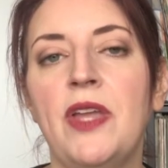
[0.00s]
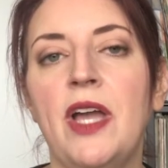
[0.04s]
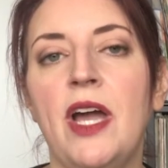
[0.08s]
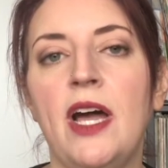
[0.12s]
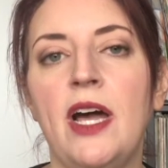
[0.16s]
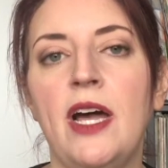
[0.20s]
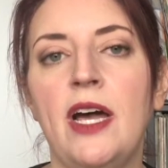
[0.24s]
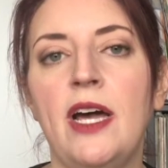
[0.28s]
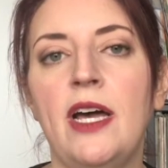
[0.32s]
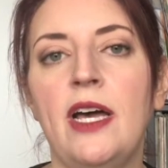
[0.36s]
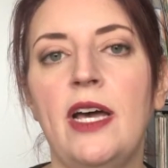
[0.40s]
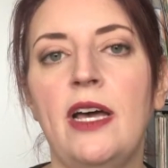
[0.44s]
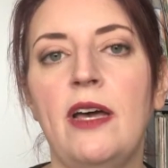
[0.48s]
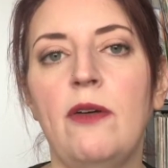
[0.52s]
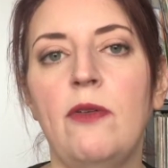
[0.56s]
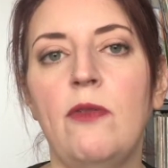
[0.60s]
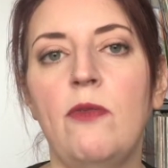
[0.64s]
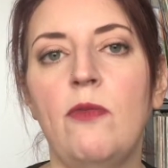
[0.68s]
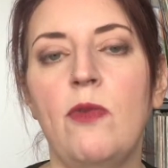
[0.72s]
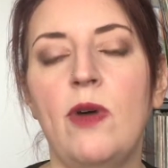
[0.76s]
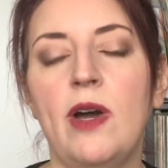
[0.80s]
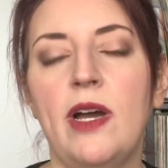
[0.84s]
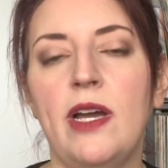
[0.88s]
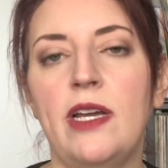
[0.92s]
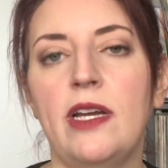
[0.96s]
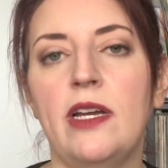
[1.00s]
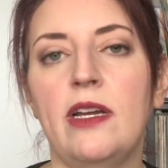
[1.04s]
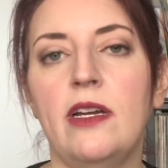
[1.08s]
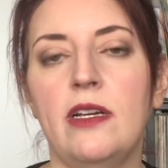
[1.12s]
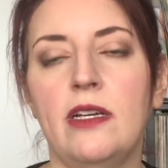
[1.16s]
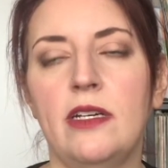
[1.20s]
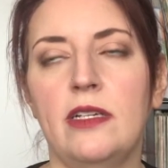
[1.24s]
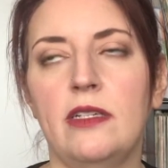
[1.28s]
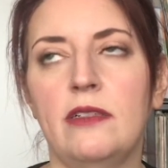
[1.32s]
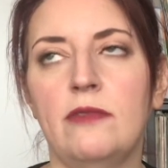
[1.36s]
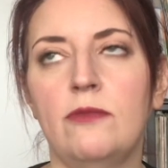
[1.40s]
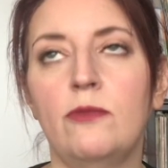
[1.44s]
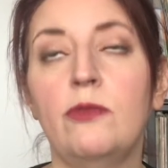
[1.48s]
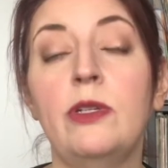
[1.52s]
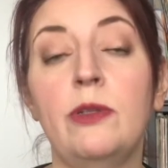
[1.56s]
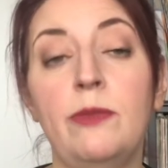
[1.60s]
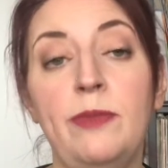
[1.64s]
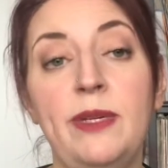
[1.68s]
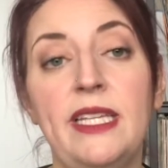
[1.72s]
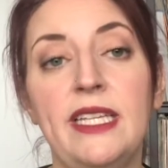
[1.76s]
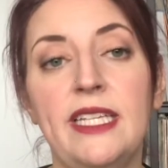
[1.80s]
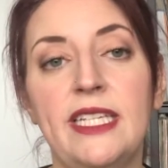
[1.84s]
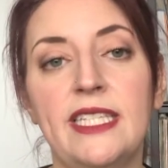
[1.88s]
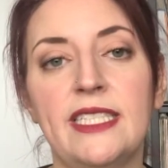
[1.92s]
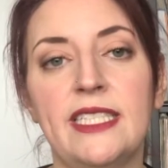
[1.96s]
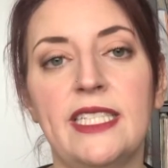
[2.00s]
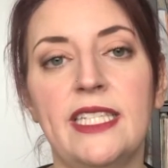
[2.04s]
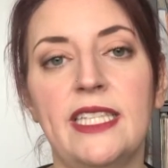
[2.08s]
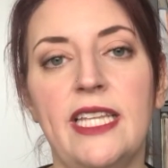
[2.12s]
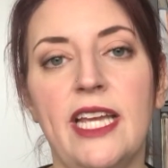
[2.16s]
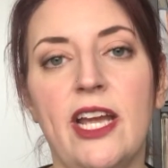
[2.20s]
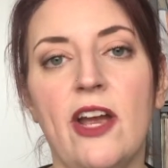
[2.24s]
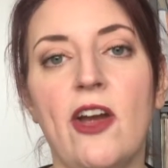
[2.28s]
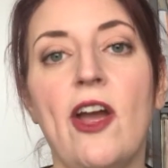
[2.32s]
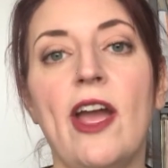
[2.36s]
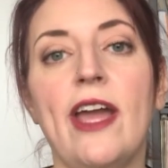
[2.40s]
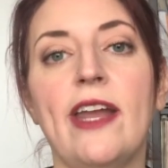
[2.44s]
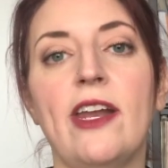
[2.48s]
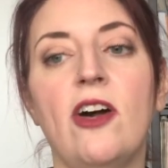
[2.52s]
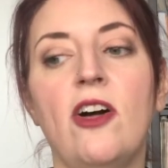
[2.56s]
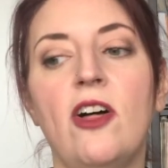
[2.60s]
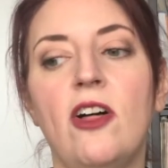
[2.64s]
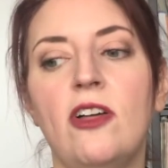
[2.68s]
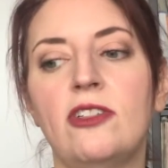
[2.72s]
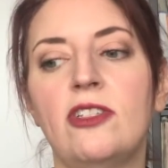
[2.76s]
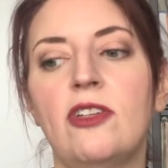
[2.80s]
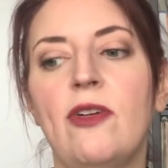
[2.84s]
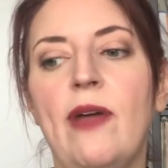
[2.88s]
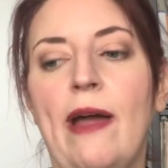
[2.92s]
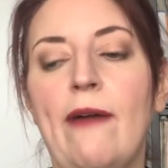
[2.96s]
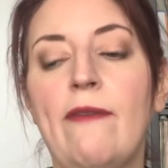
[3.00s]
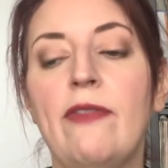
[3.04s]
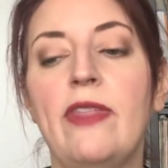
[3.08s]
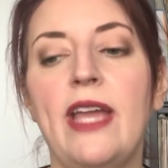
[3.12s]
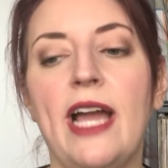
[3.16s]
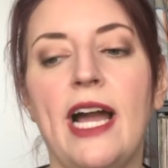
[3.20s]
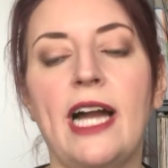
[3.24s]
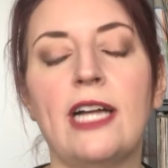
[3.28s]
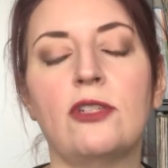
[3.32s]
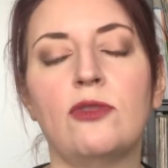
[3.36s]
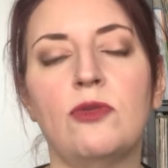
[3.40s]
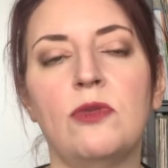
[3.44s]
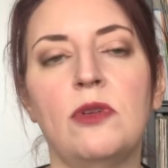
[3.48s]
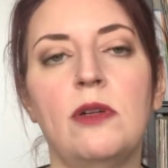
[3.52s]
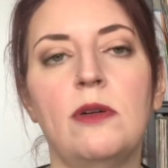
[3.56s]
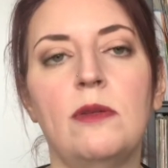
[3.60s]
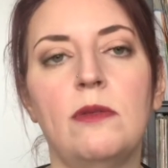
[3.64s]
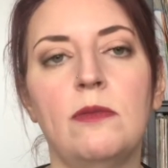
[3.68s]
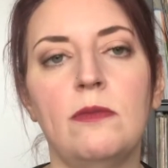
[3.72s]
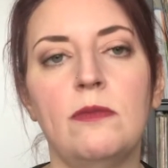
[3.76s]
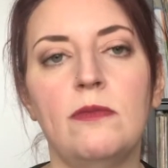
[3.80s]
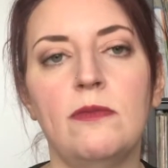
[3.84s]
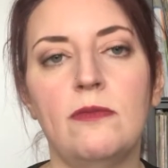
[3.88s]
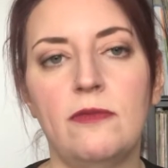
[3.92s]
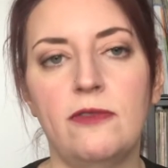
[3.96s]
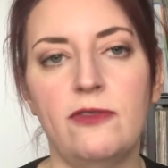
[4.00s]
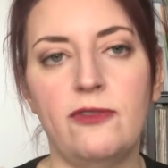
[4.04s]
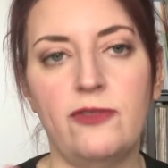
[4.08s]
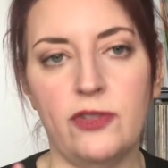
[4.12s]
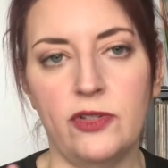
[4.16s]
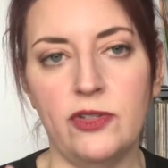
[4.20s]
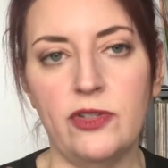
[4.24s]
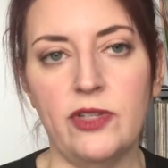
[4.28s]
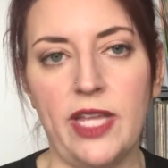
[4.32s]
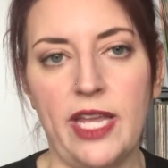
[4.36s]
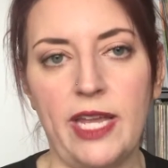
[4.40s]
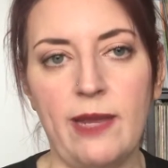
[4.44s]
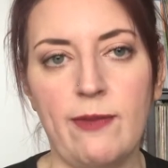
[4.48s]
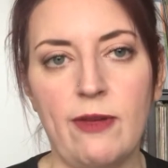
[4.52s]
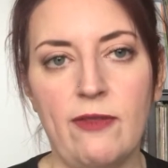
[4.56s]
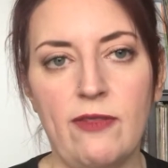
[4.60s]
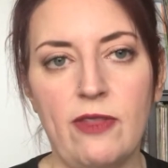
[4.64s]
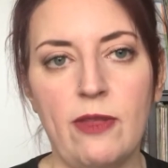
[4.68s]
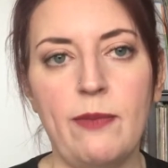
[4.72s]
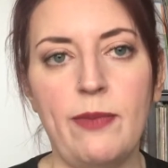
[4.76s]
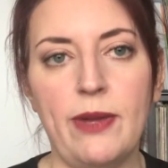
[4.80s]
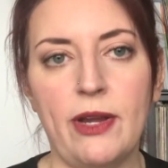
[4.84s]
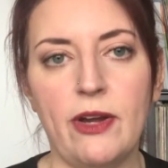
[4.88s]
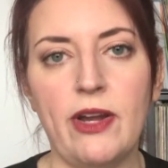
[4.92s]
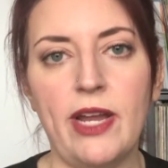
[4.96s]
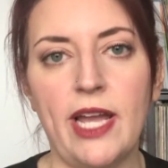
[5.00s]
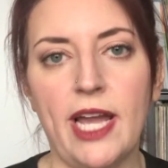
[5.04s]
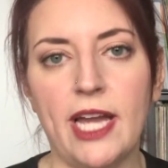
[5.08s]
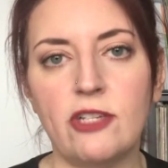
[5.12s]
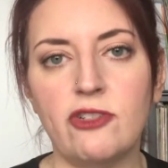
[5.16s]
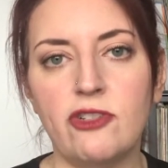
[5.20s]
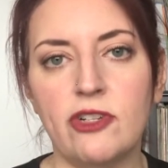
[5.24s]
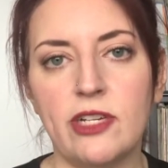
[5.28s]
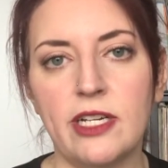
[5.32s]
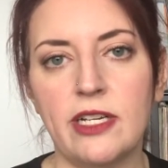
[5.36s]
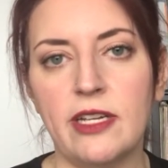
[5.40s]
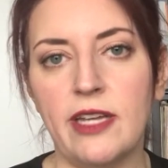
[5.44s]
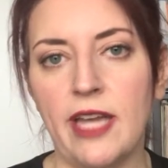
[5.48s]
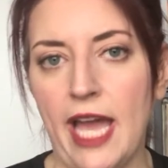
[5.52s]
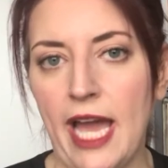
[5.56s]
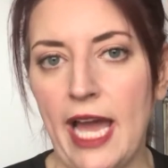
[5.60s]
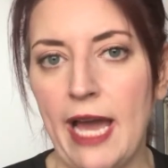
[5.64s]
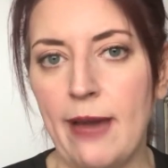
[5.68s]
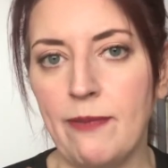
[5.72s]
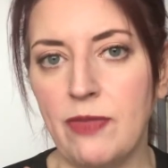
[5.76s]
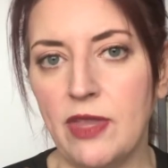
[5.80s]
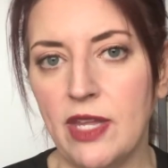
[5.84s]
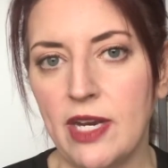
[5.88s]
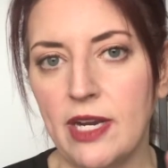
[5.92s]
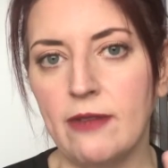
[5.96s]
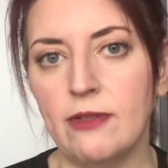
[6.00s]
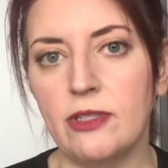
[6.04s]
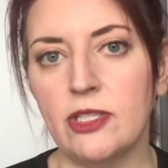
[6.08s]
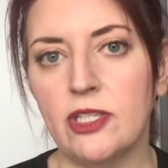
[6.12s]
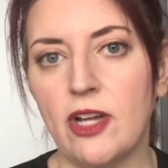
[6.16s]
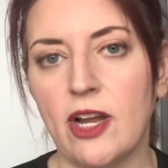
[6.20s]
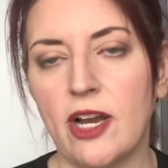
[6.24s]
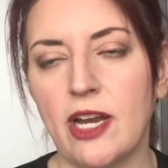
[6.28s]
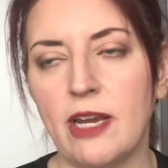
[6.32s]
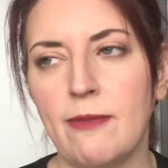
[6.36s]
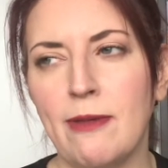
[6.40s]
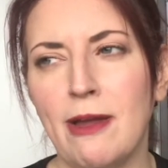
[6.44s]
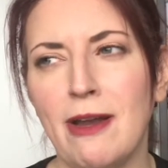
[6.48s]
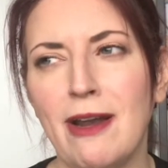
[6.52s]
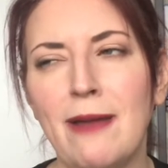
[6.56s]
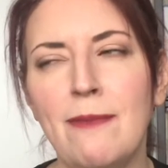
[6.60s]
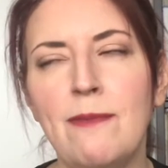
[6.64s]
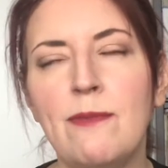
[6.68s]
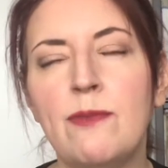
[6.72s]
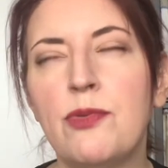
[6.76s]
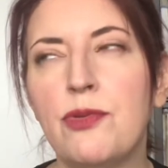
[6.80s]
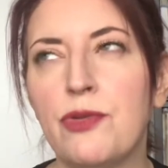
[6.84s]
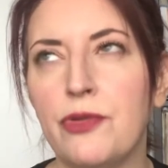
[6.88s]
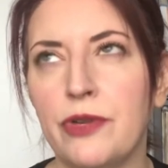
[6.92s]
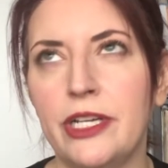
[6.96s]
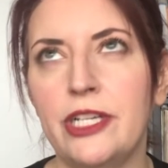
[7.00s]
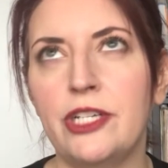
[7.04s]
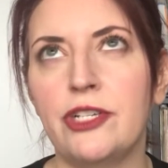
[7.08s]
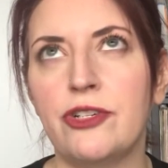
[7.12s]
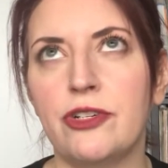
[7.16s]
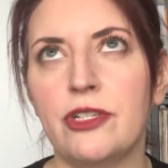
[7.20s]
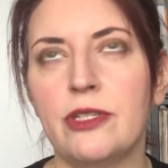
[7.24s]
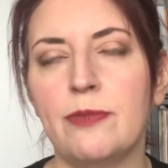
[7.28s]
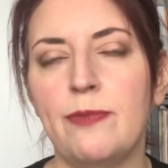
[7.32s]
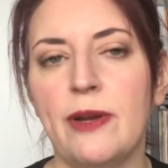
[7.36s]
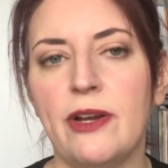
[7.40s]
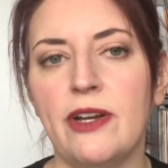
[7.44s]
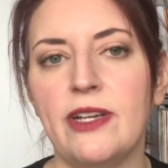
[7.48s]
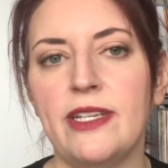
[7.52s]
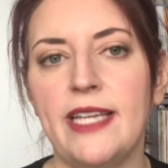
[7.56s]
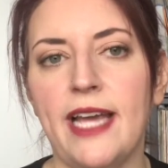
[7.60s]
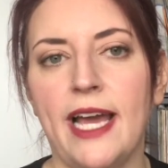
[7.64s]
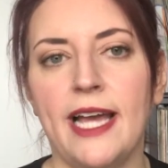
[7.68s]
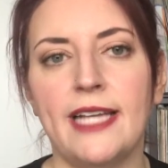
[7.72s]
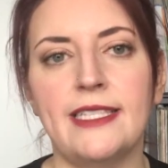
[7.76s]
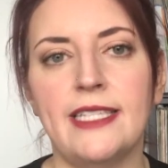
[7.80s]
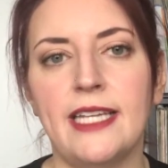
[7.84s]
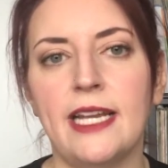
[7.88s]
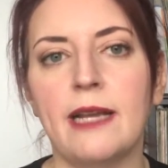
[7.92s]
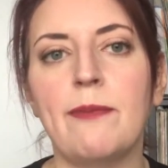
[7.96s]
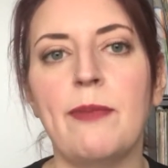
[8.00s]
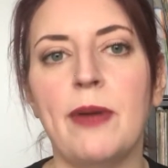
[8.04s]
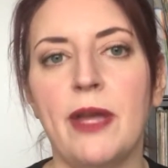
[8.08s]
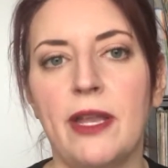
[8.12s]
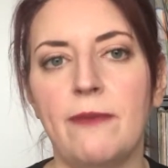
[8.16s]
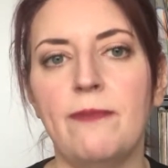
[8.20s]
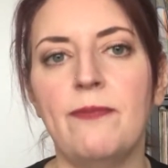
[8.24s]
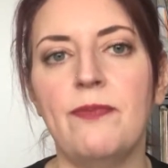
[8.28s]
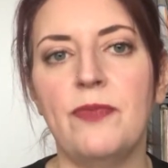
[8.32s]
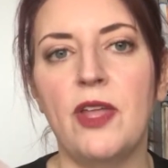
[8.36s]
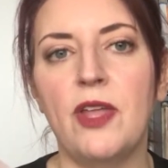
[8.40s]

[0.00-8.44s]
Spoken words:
will be listed there, and I'll also have the actual full name of the bariatric app that I was talking about. I'm pretty sure it's Bartastic, but